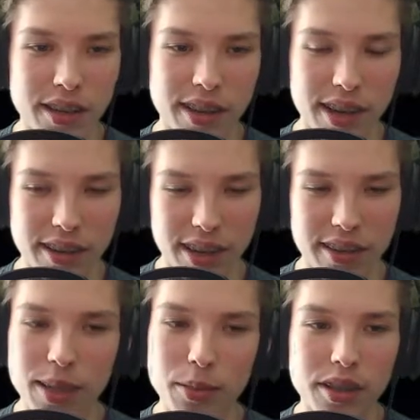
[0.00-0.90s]
just that it's
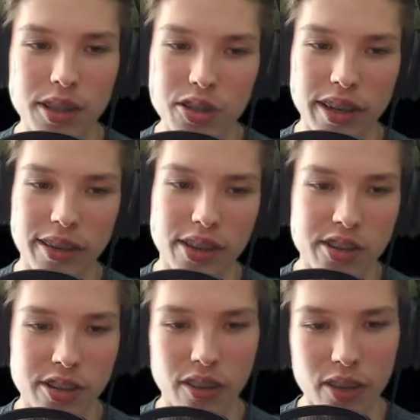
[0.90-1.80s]
going to seamlessly
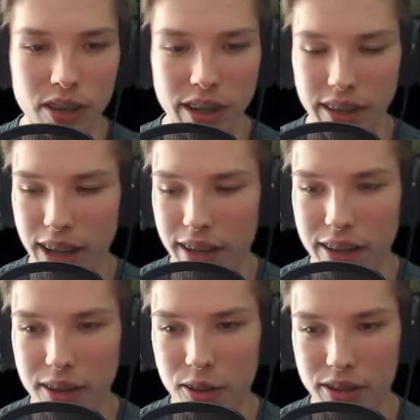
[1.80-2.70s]
transition over and
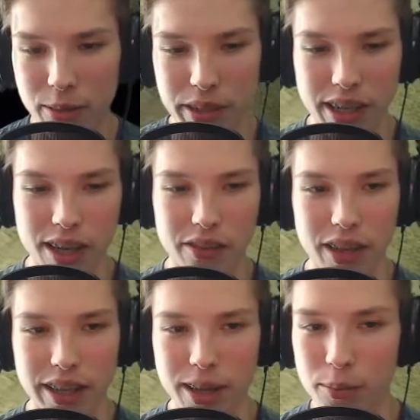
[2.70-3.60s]
that there's going to be
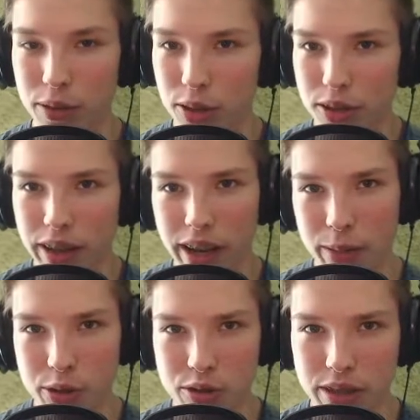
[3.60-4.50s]
kind of like a blurred
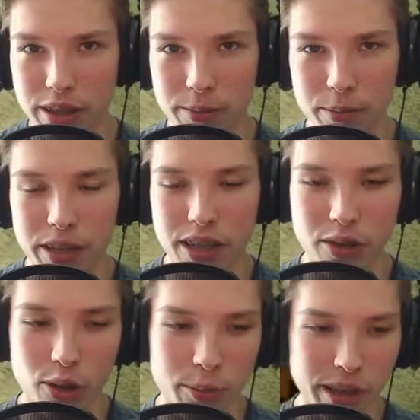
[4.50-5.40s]
line between
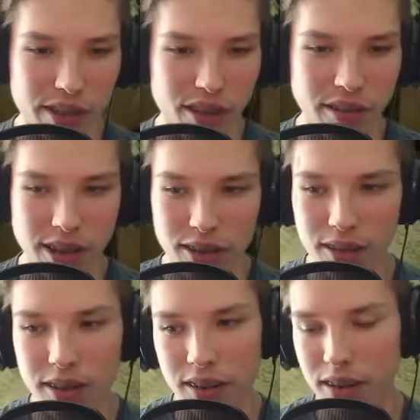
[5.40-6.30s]
PS4 and PS5
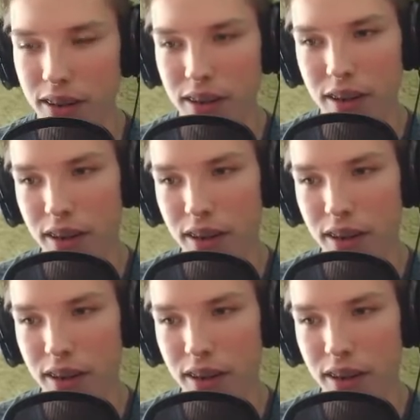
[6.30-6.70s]
titles.